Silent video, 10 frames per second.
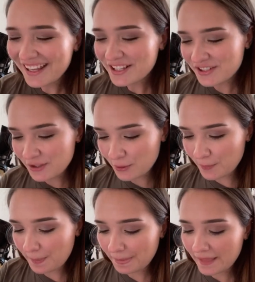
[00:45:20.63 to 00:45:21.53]

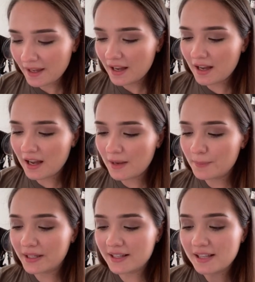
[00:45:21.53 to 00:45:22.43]
So
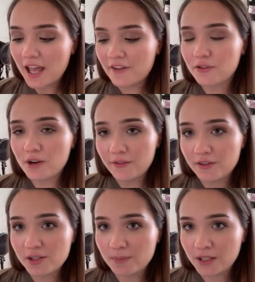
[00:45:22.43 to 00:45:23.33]
because I have a
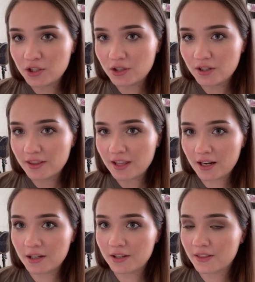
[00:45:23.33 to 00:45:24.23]
reference picture that
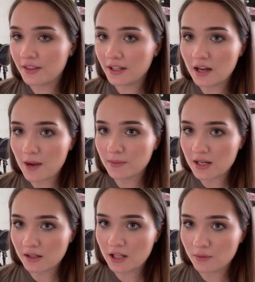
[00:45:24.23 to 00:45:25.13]
I think I'm
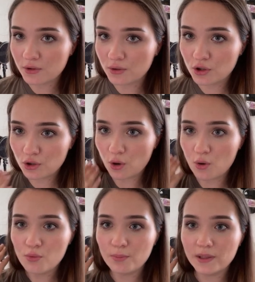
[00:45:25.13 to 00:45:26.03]
not allowed to
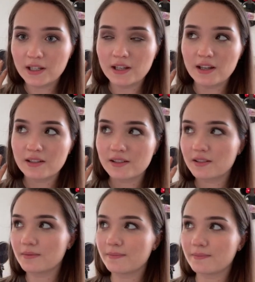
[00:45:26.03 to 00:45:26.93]
show because